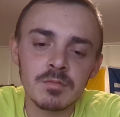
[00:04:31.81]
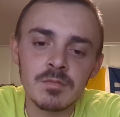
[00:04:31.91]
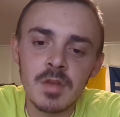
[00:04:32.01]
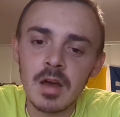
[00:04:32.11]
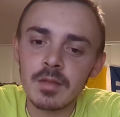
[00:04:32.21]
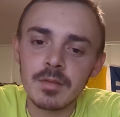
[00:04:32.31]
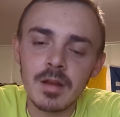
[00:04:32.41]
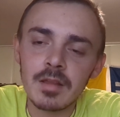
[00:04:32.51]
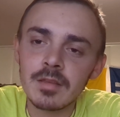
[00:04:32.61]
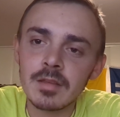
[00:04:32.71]
Not that
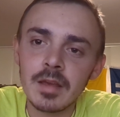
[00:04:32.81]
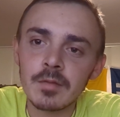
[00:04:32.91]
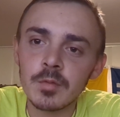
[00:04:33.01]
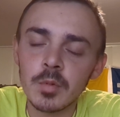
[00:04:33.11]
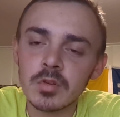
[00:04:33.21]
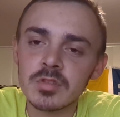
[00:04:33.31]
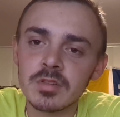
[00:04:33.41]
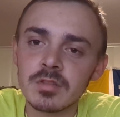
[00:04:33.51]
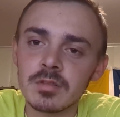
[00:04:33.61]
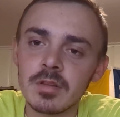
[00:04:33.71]
I think every
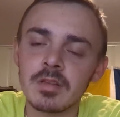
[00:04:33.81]
person